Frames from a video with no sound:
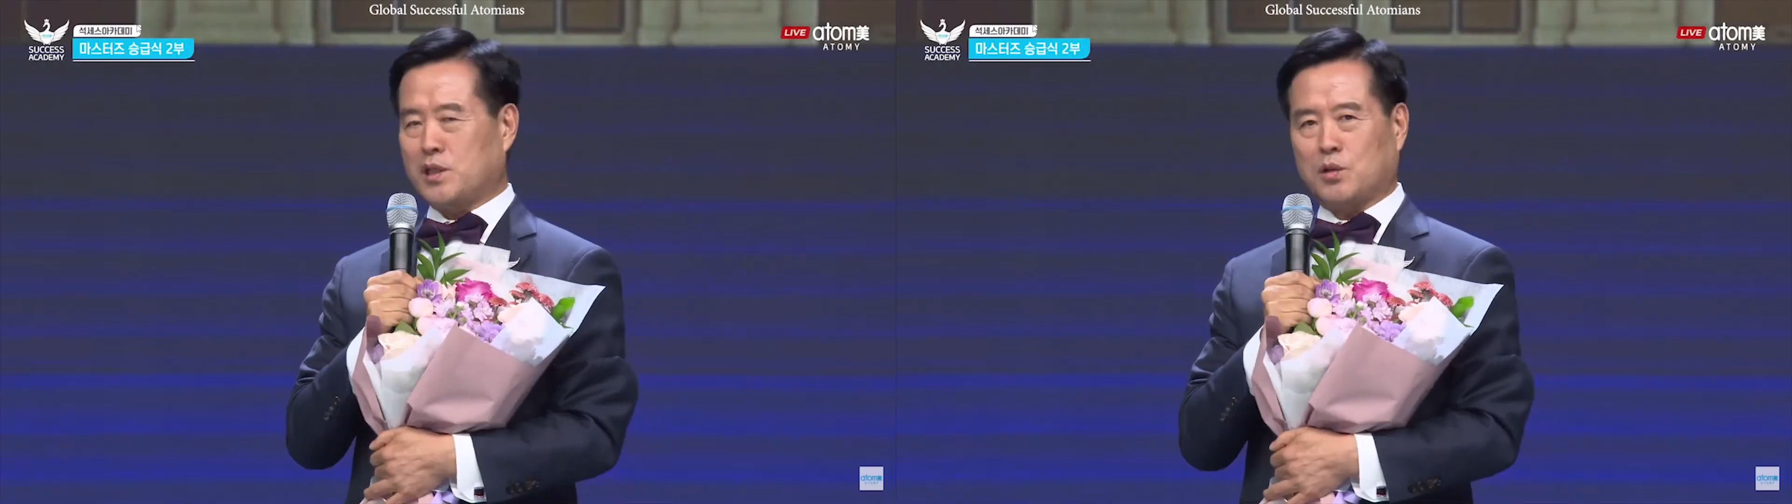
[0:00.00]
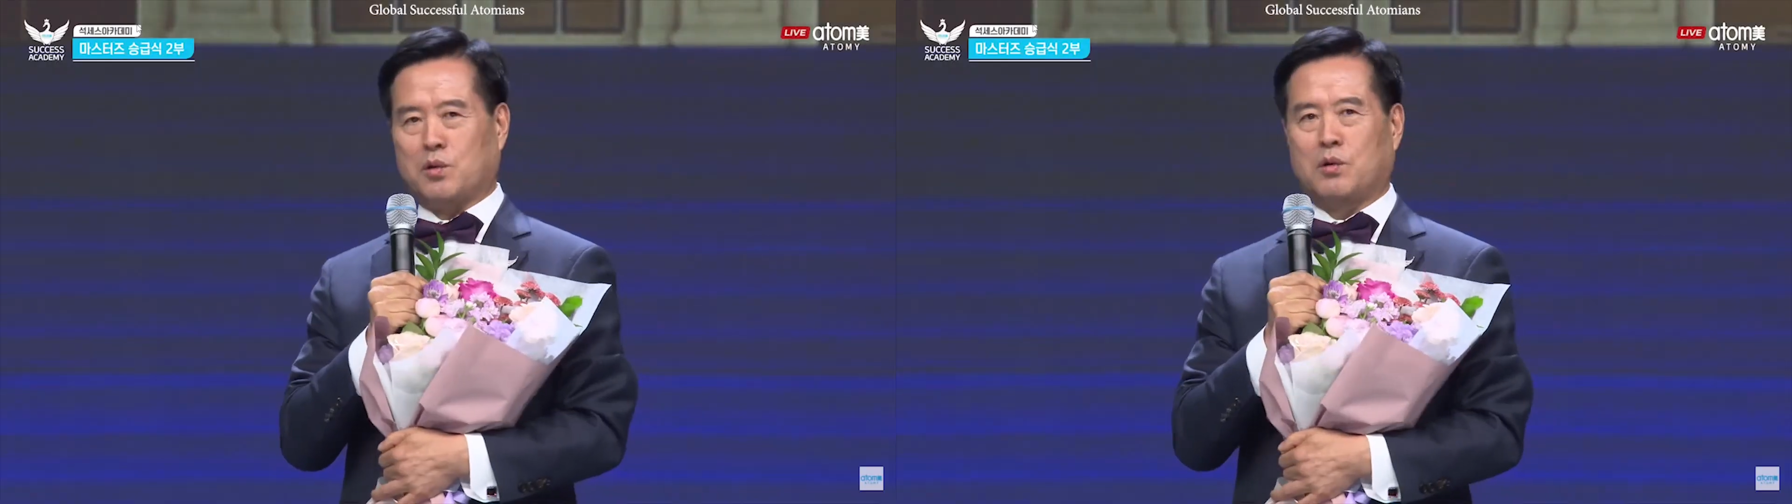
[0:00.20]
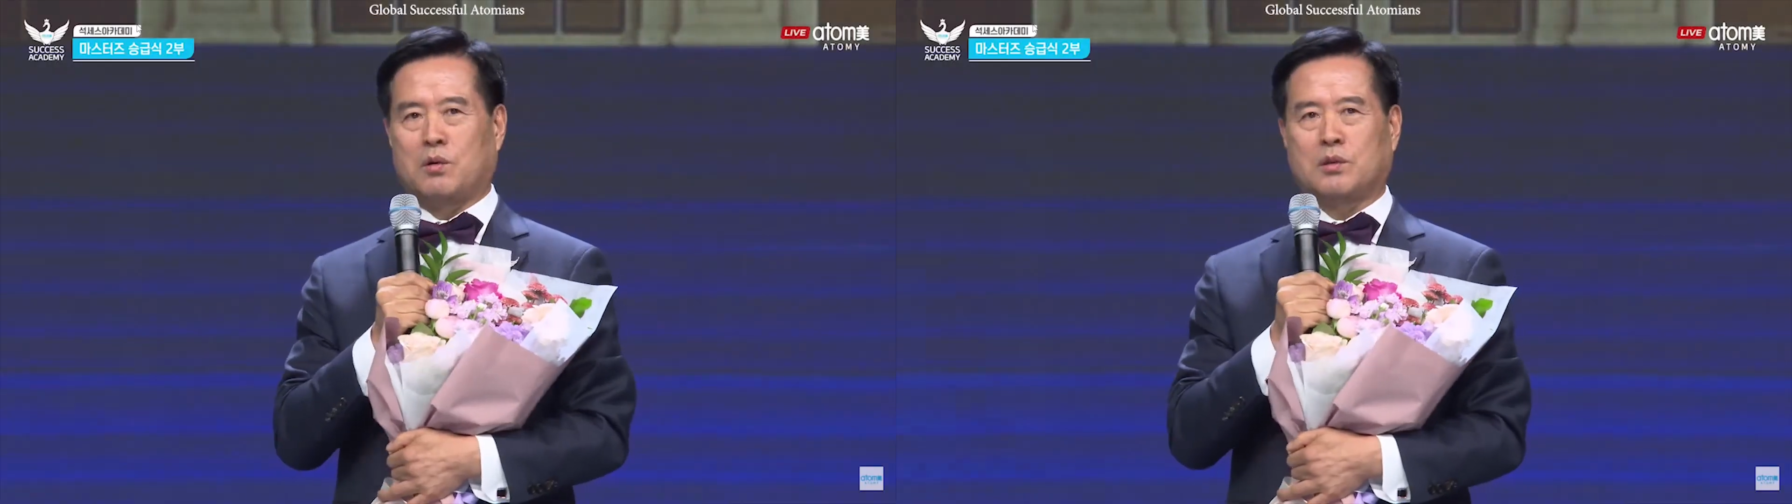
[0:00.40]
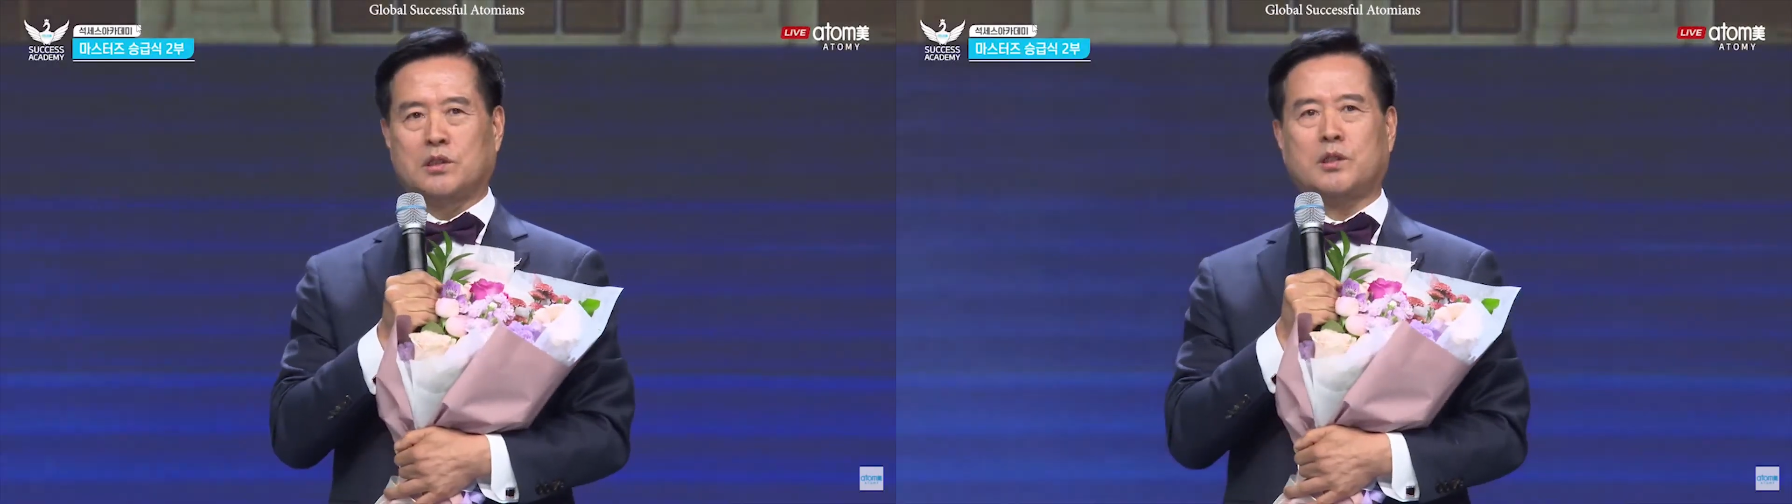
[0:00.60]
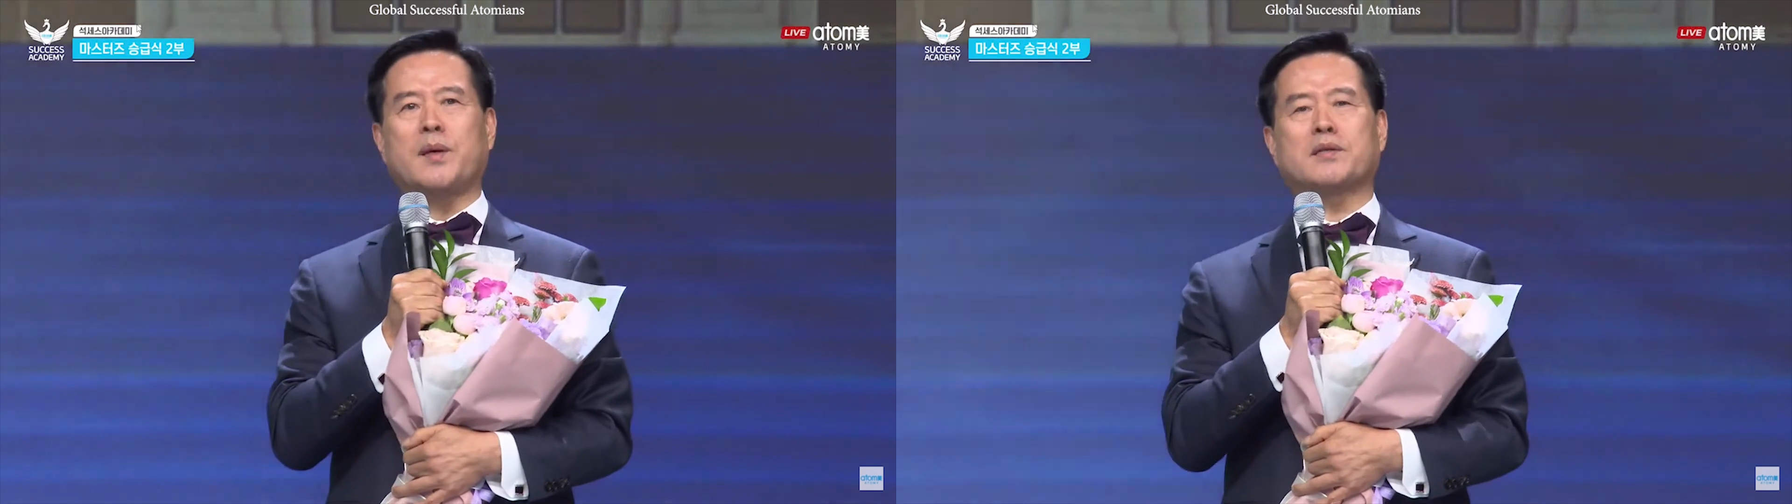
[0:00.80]
feel very
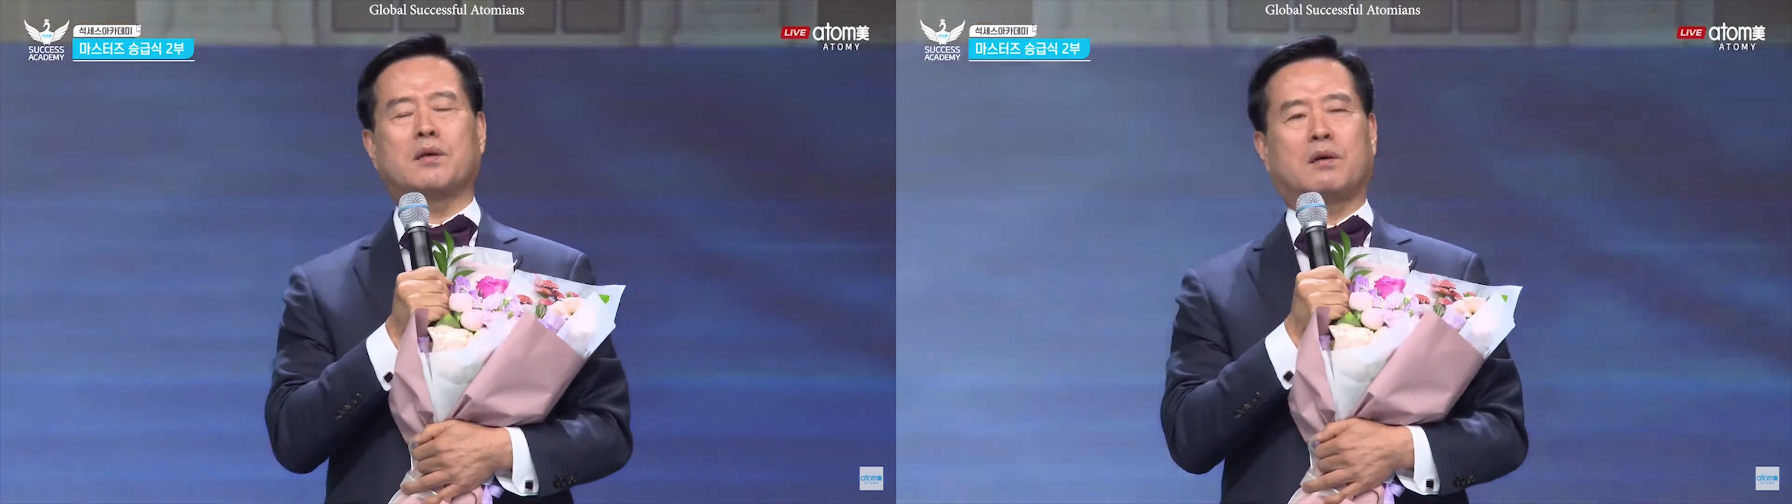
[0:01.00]
sorry about my